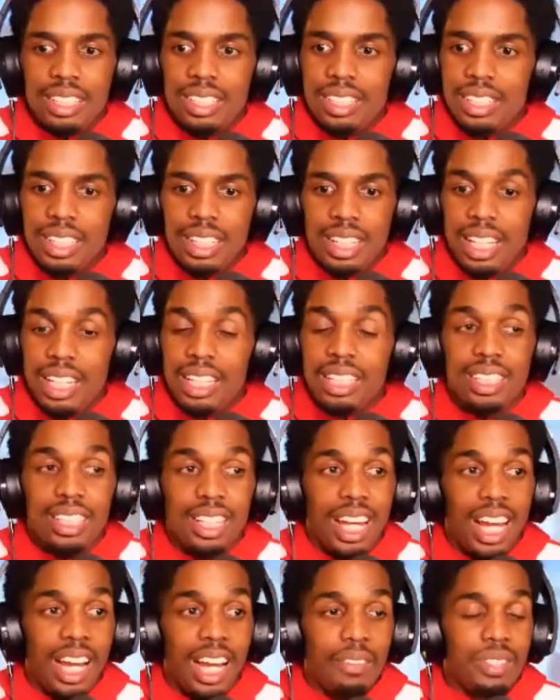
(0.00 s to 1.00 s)
it,
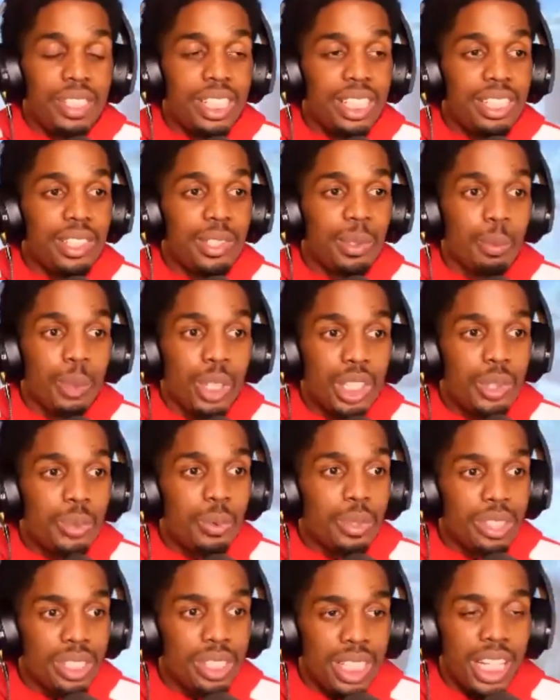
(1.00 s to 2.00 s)
i've seen some
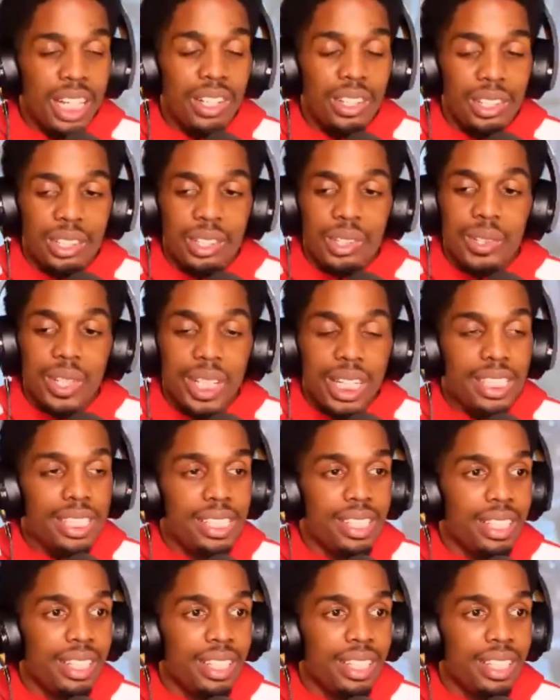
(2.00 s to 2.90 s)
rituals that are crazy